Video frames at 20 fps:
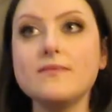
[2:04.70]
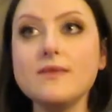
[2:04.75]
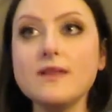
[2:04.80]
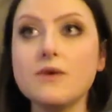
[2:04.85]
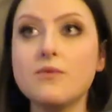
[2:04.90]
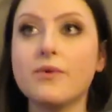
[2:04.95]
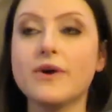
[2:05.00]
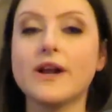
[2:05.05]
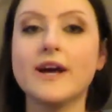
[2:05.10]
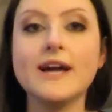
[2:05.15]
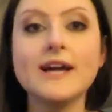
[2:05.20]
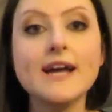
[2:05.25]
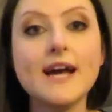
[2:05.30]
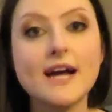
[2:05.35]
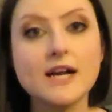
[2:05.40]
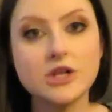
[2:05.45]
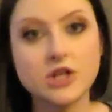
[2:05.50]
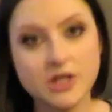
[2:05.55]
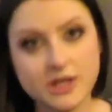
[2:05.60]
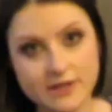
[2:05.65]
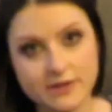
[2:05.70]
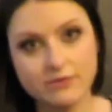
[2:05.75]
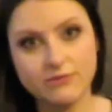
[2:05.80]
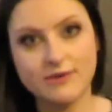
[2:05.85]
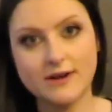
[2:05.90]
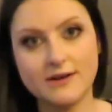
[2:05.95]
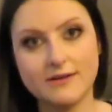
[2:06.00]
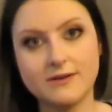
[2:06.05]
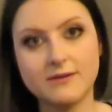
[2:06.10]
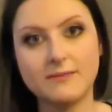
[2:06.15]
what I actually
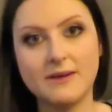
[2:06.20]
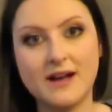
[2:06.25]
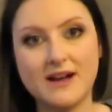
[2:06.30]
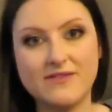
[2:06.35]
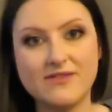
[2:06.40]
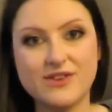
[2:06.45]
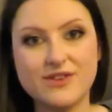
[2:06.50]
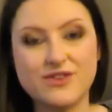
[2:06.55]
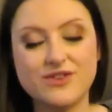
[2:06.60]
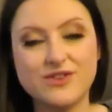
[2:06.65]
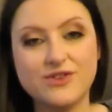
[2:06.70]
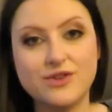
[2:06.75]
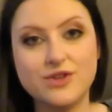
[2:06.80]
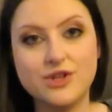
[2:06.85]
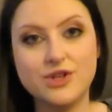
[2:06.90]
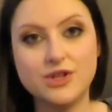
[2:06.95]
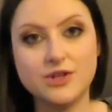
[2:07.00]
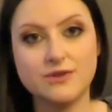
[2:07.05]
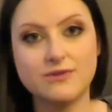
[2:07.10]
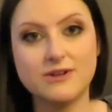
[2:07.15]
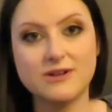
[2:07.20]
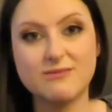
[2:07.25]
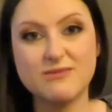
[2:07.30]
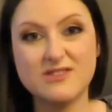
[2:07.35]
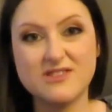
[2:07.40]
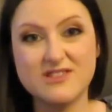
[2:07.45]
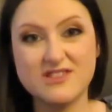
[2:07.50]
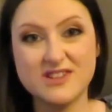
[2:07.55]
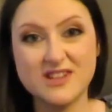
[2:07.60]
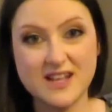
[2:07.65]
wound up having to do, and I'm
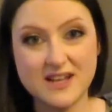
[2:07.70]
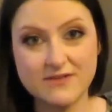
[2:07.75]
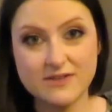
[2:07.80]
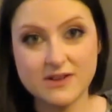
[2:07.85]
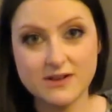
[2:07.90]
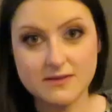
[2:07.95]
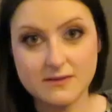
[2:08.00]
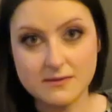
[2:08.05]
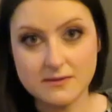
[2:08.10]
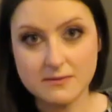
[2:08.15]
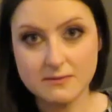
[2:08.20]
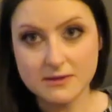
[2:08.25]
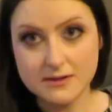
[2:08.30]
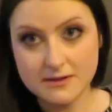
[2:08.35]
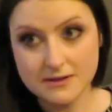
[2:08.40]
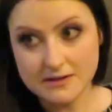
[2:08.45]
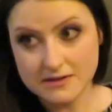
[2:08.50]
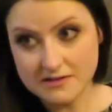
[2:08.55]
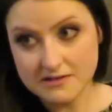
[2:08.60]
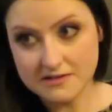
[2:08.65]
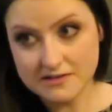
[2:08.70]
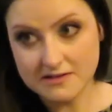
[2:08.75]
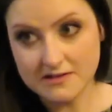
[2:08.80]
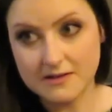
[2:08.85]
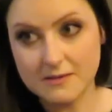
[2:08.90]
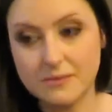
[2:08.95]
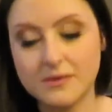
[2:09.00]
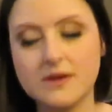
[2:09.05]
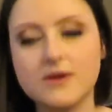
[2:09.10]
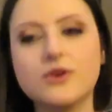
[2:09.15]
still having a little bit of heel
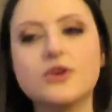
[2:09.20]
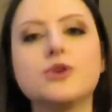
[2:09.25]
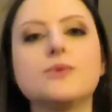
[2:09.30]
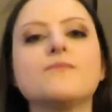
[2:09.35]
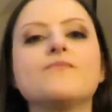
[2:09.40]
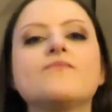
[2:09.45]
slippage,